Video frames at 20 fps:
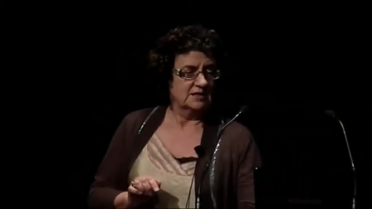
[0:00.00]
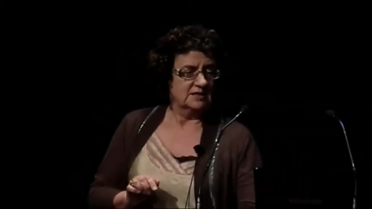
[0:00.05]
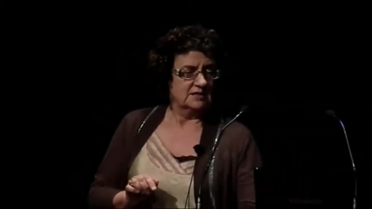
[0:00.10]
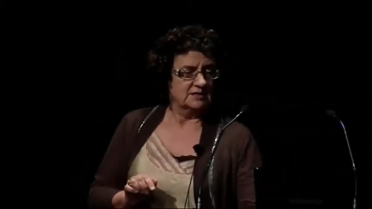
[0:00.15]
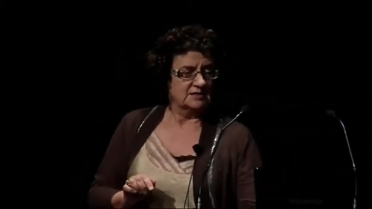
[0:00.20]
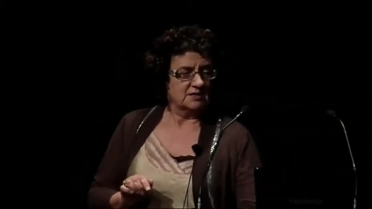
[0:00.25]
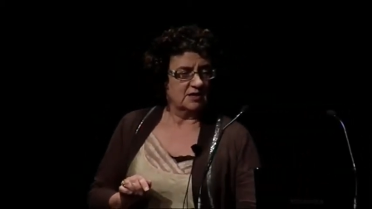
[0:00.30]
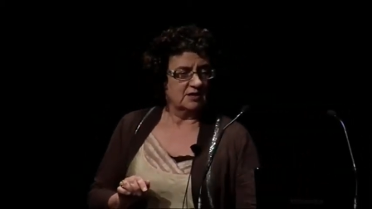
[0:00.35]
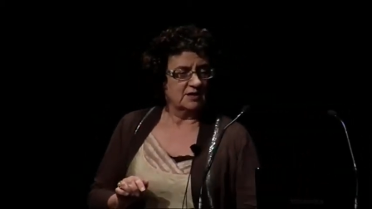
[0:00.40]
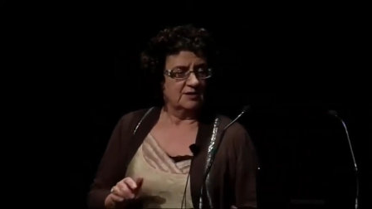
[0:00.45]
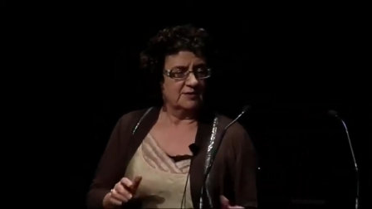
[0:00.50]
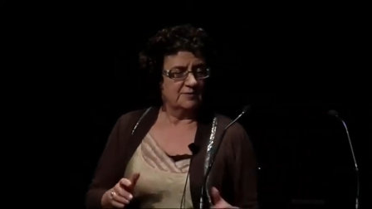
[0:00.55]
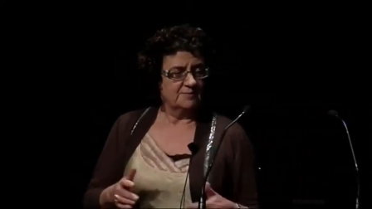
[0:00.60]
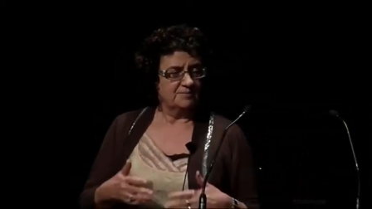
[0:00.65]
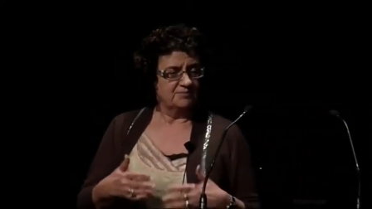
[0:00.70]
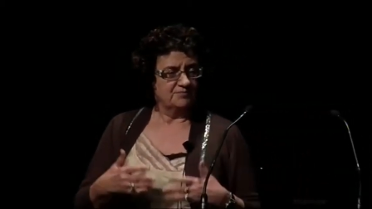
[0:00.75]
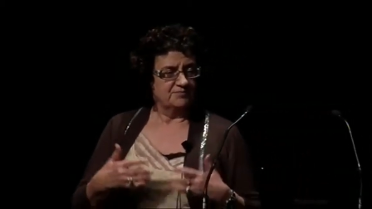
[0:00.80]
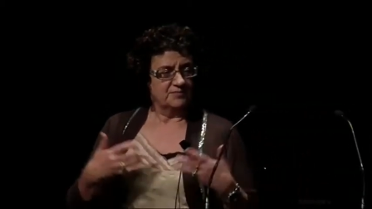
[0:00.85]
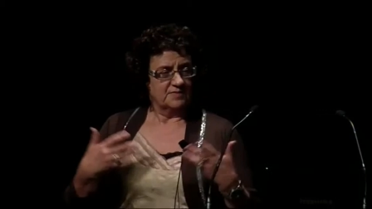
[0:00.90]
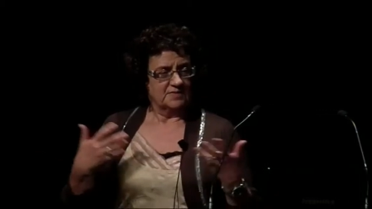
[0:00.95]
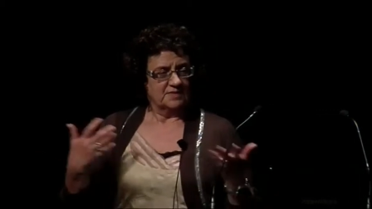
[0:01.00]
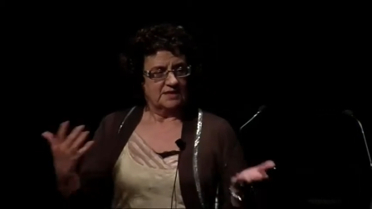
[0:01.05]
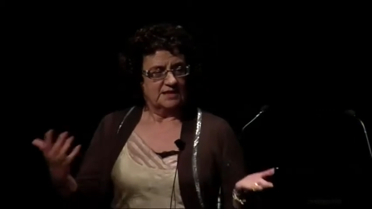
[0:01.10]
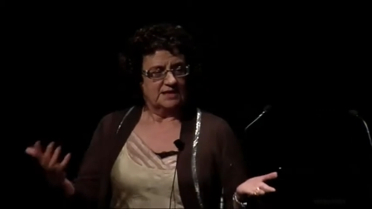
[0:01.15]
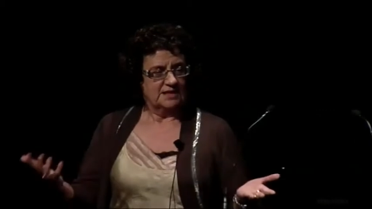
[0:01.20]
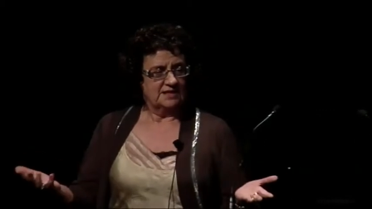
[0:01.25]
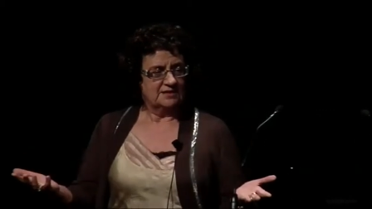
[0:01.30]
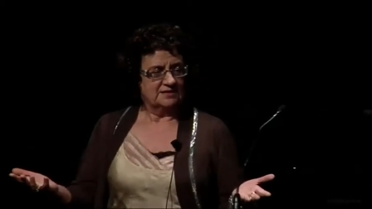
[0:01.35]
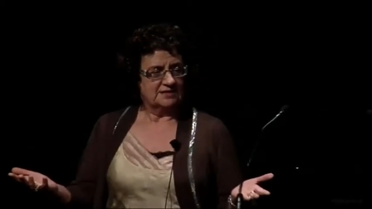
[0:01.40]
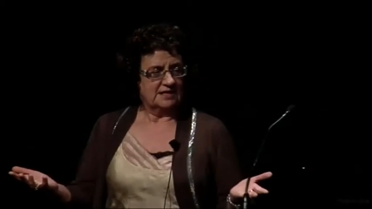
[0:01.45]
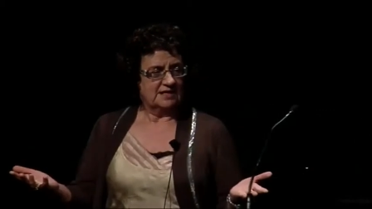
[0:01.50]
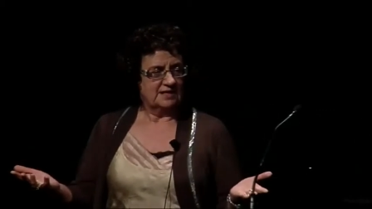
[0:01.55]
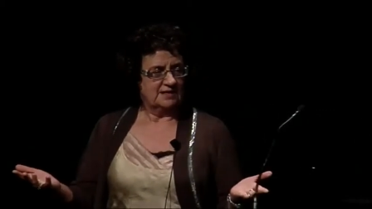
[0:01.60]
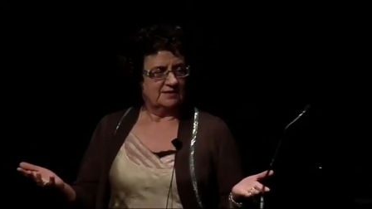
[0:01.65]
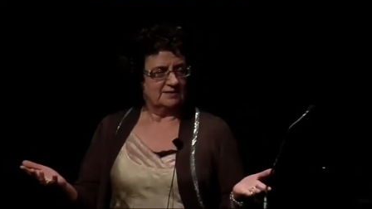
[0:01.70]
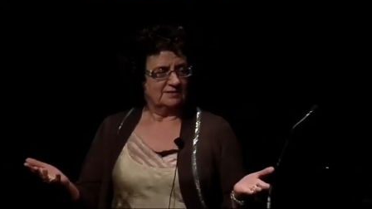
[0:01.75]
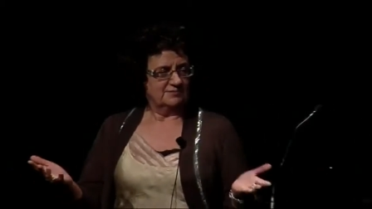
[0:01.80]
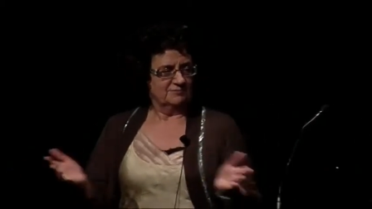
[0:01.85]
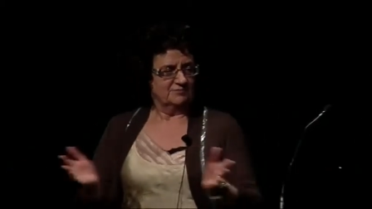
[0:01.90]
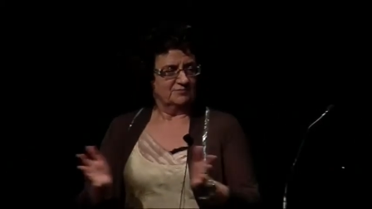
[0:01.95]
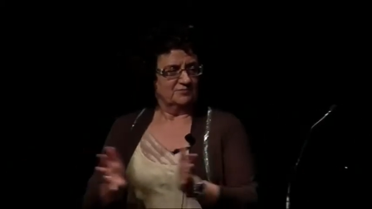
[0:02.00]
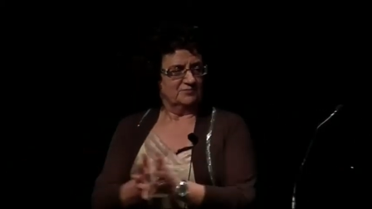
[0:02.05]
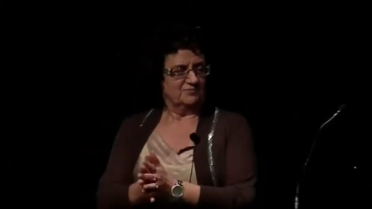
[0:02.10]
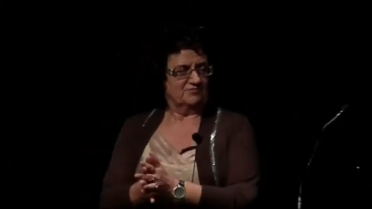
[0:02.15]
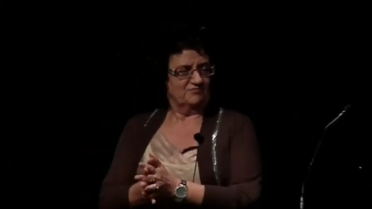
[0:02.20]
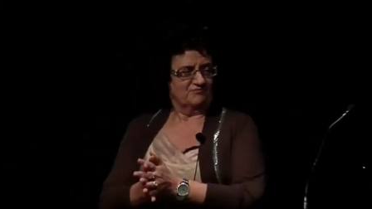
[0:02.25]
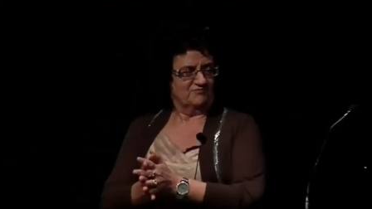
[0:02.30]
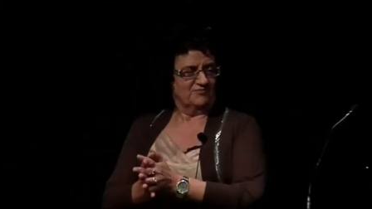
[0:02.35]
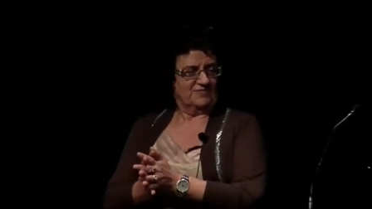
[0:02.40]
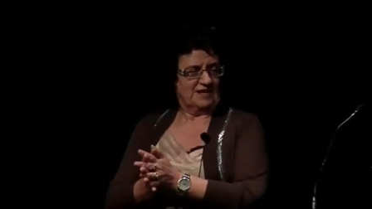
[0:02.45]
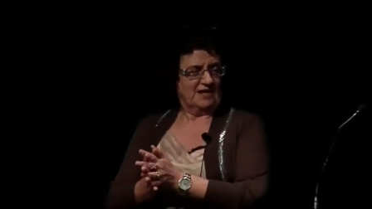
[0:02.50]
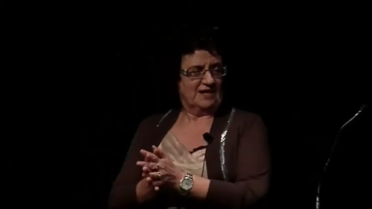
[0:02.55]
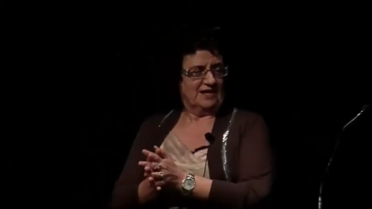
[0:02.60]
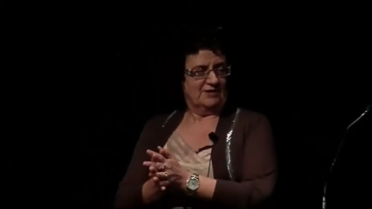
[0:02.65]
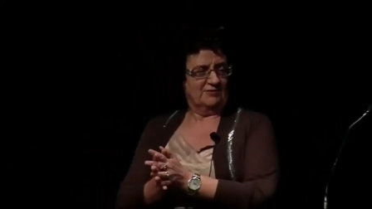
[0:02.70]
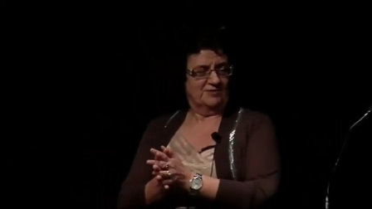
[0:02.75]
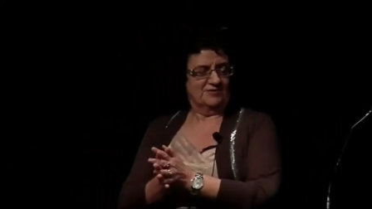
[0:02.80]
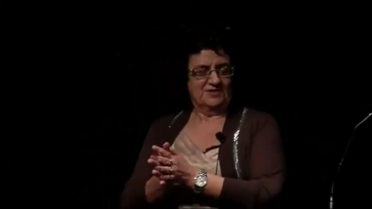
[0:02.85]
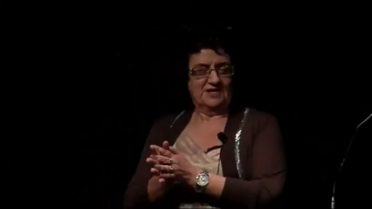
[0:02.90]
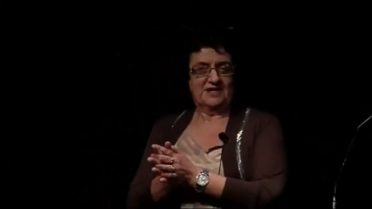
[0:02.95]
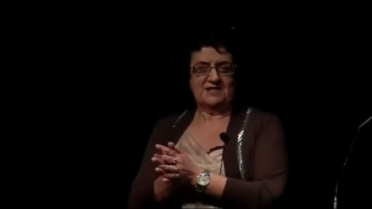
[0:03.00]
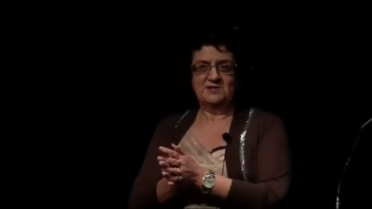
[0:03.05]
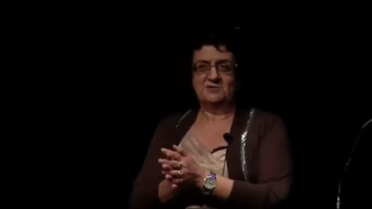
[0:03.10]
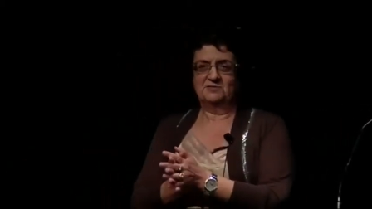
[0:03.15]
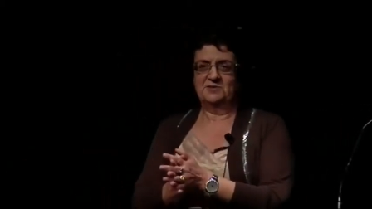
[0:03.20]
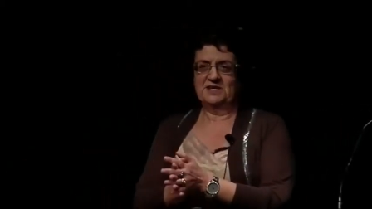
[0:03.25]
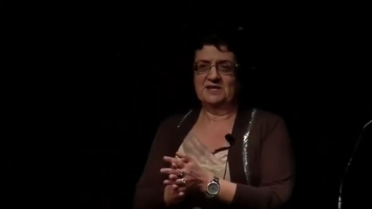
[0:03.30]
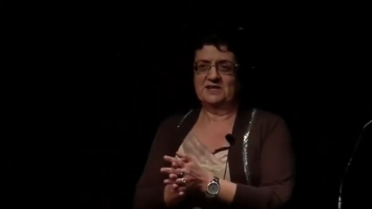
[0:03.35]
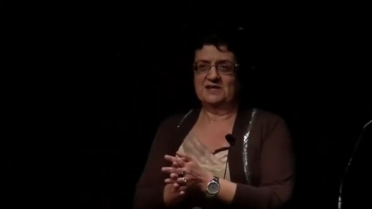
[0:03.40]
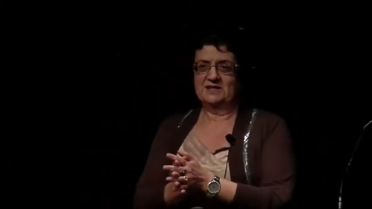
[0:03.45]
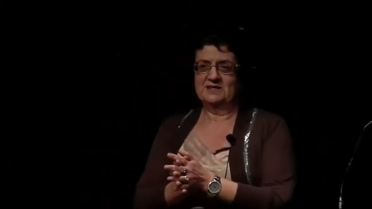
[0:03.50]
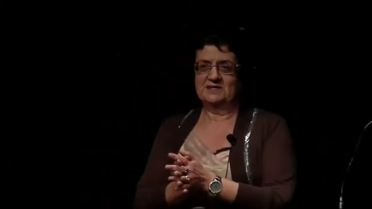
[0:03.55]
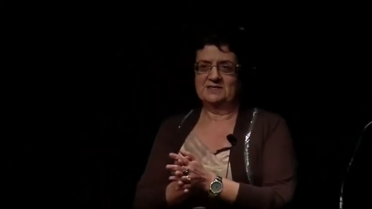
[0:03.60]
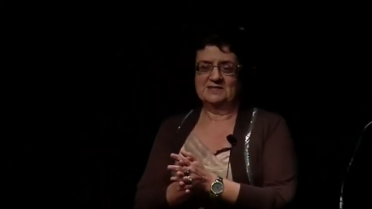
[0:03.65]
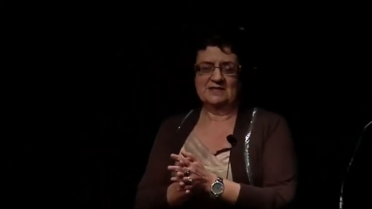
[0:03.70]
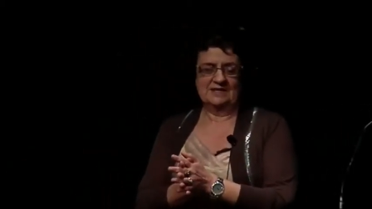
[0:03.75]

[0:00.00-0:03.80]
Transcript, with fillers: So here's our data warehouse.